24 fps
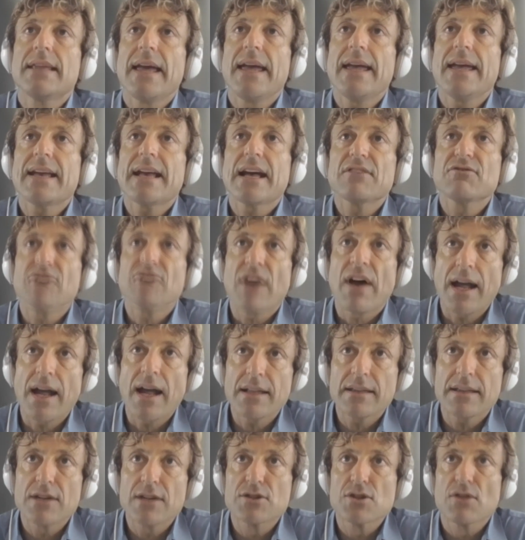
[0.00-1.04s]
take
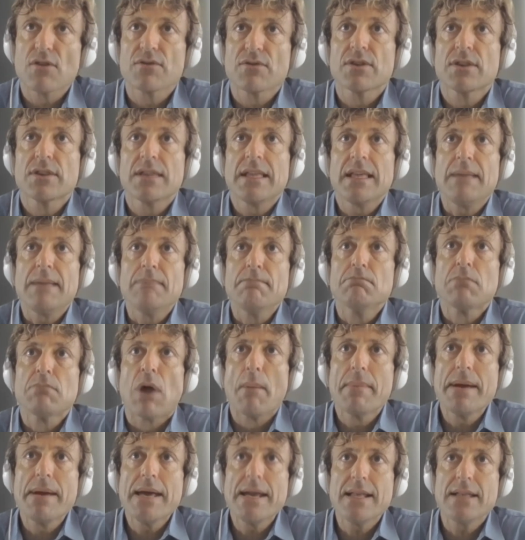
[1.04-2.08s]
advantage of the
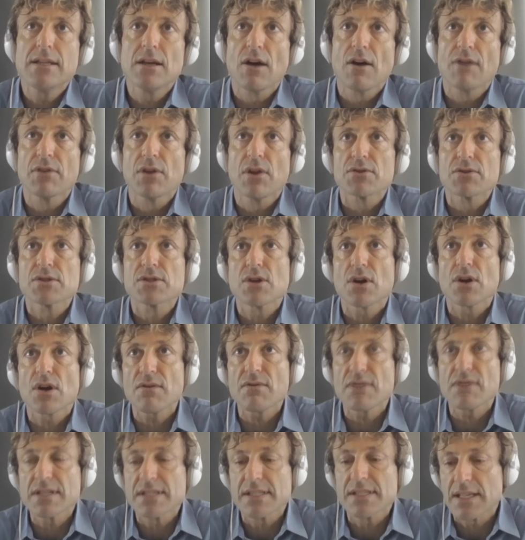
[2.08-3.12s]
mobility of those
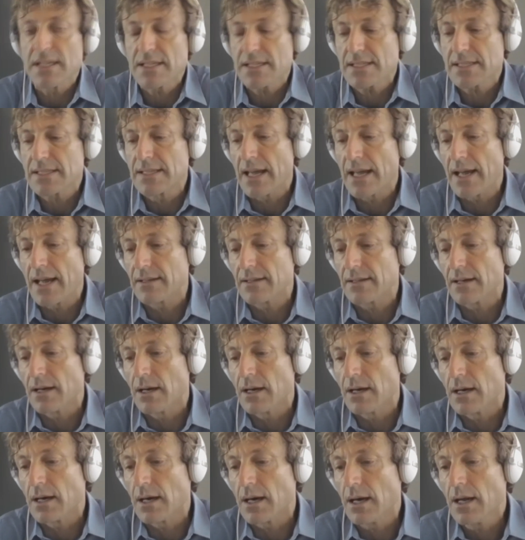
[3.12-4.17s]
services that
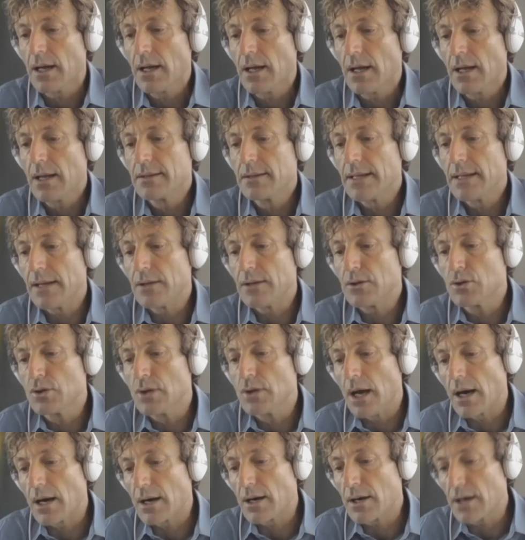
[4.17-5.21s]
are
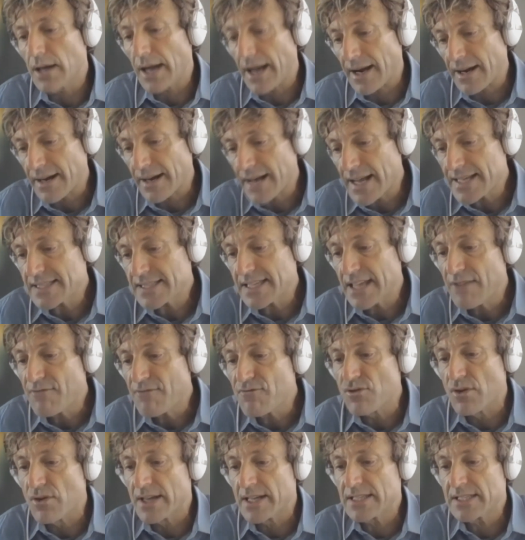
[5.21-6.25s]
less
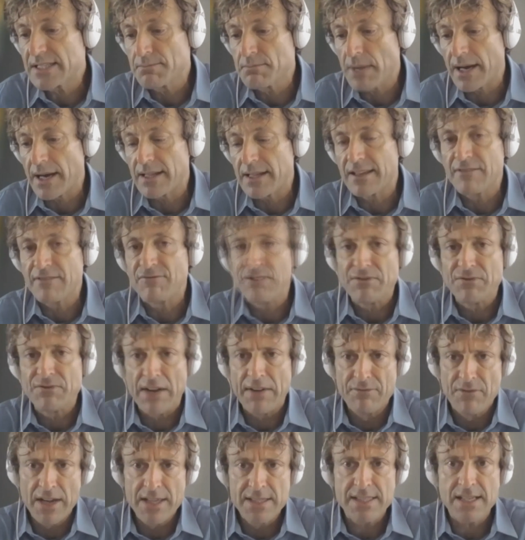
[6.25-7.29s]
influenced by the
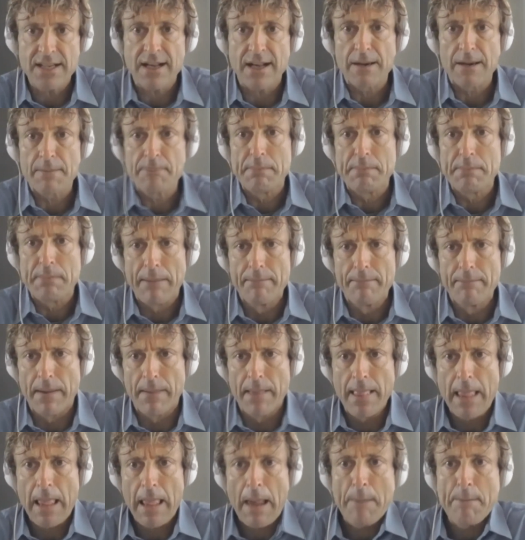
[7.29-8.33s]
physical
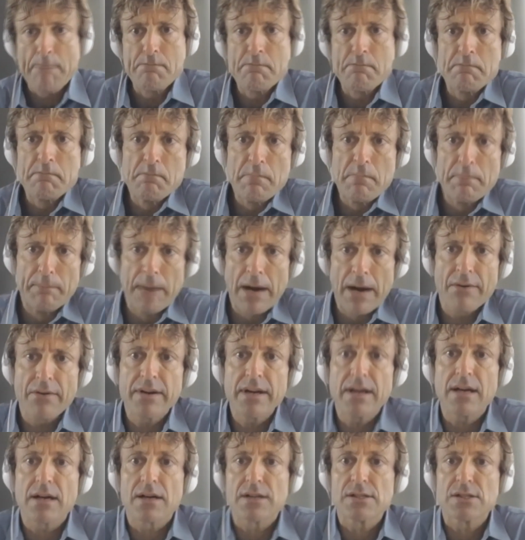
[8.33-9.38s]

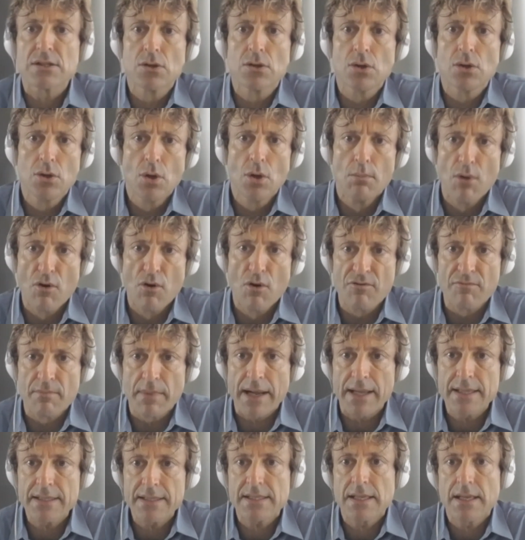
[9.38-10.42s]
barriers to
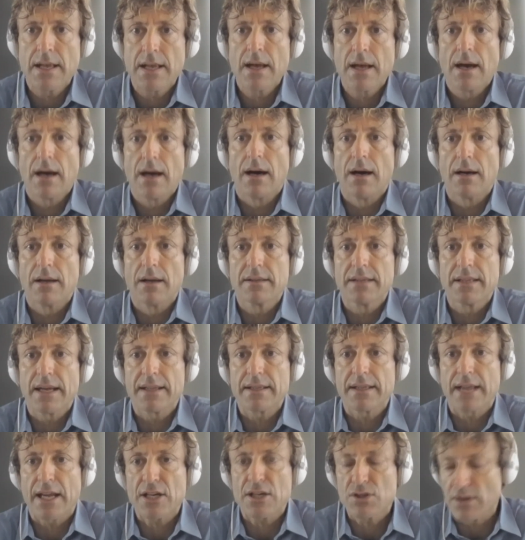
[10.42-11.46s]
movements
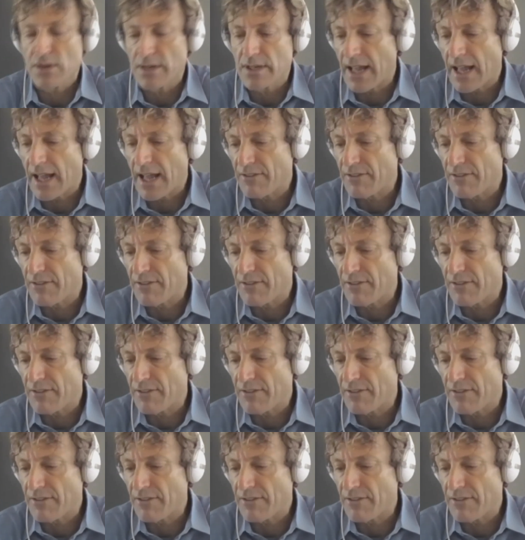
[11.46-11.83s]
that actually